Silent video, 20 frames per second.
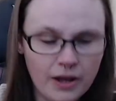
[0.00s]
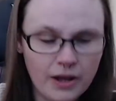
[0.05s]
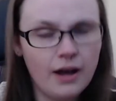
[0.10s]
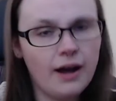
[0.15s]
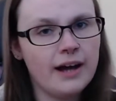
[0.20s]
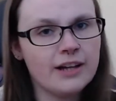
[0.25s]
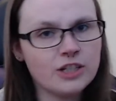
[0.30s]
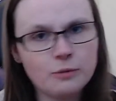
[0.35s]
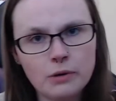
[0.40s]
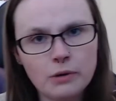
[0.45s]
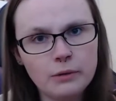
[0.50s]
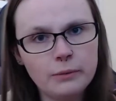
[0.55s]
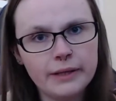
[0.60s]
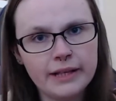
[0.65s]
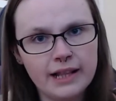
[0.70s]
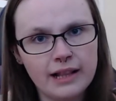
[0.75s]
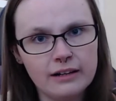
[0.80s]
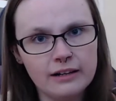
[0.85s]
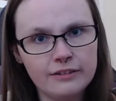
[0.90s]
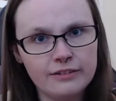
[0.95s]
I should probably
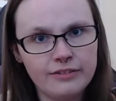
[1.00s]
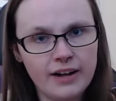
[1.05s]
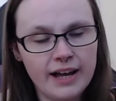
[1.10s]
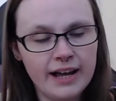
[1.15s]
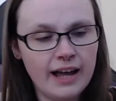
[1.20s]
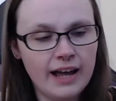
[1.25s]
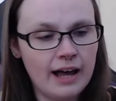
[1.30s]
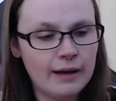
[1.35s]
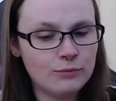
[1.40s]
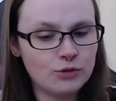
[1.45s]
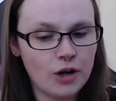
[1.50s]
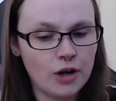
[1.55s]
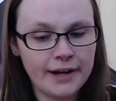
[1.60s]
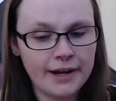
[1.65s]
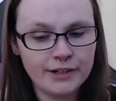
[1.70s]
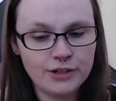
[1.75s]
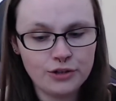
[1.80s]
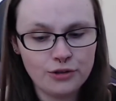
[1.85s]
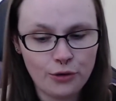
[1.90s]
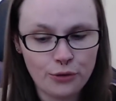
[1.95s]
clarify, I'm trying
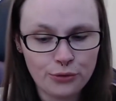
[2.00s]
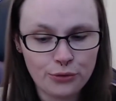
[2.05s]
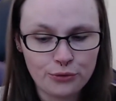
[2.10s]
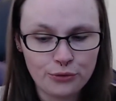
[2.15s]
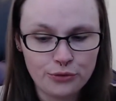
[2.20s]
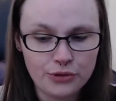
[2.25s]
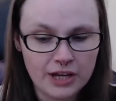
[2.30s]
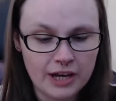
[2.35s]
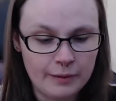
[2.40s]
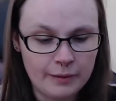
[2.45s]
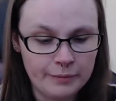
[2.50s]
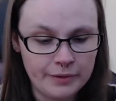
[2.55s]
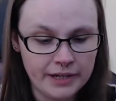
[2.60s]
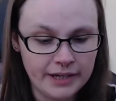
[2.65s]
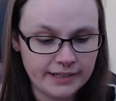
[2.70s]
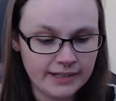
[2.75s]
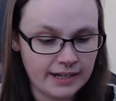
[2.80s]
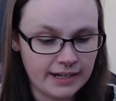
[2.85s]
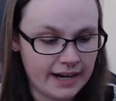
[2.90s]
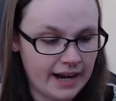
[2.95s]
to go through the
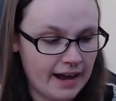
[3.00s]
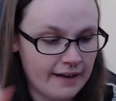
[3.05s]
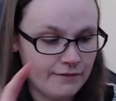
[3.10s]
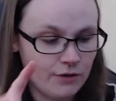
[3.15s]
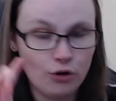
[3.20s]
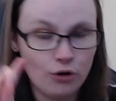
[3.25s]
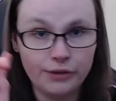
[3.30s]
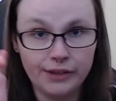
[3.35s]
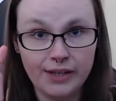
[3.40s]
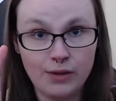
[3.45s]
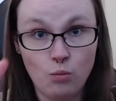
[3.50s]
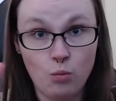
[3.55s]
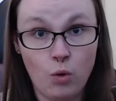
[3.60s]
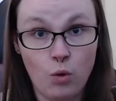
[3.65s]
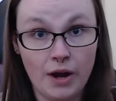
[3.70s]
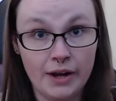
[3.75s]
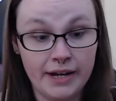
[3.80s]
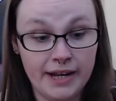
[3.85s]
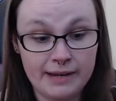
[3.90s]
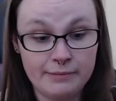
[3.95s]
companies that I have only
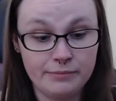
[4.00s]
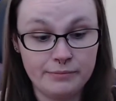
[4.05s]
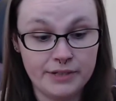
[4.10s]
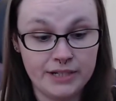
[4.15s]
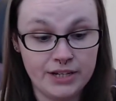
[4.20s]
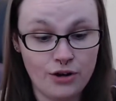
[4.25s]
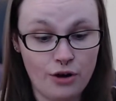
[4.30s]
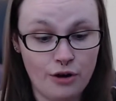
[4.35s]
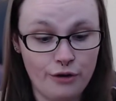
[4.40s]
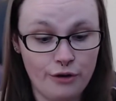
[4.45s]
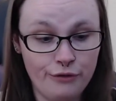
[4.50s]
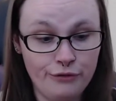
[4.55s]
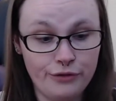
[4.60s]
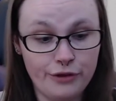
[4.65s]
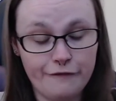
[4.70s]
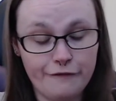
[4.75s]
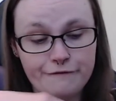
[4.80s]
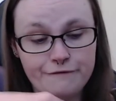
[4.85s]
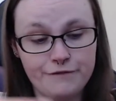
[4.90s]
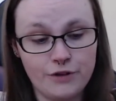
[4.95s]
one empty of
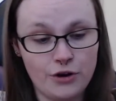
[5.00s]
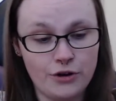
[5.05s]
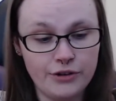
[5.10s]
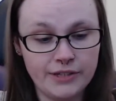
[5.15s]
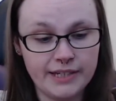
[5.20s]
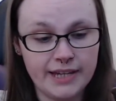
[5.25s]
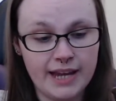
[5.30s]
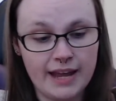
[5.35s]
first,